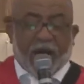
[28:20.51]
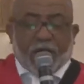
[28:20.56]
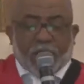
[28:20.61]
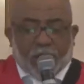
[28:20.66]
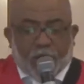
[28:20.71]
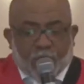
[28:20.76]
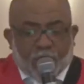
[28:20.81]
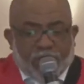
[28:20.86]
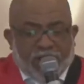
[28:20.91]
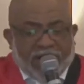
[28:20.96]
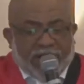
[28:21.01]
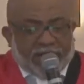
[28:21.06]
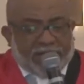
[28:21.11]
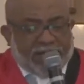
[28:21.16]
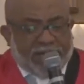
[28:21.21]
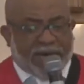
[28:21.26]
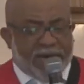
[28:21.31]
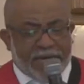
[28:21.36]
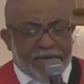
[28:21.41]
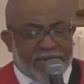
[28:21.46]
You need
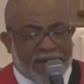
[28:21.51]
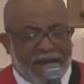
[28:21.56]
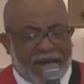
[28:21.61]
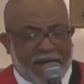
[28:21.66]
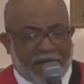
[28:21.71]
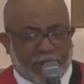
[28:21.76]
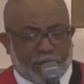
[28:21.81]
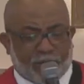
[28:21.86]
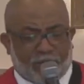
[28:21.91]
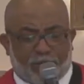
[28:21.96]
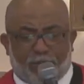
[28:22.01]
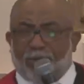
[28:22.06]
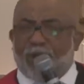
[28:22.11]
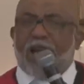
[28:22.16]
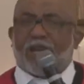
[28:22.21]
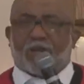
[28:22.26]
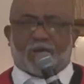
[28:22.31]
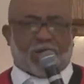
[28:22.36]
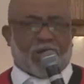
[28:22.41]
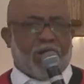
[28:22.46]
heat and
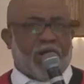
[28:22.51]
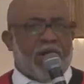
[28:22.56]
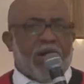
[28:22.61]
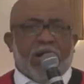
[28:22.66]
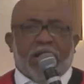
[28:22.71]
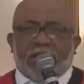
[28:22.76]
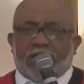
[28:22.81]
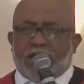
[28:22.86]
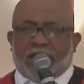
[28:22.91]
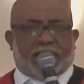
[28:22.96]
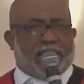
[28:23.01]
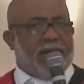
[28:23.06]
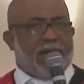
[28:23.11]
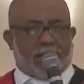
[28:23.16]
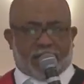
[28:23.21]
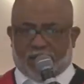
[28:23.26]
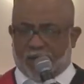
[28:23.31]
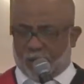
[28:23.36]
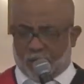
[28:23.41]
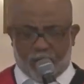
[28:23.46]
pressure to
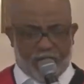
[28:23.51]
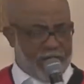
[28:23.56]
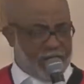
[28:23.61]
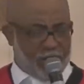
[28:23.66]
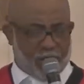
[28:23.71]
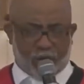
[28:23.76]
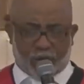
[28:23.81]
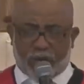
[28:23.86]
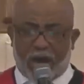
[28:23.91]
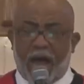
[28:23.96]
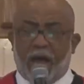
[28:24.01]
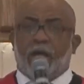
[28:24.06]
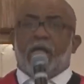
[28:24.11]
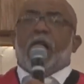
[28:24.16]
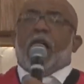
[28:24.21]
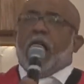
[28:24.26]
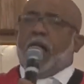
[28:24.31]
get the wrinkles out.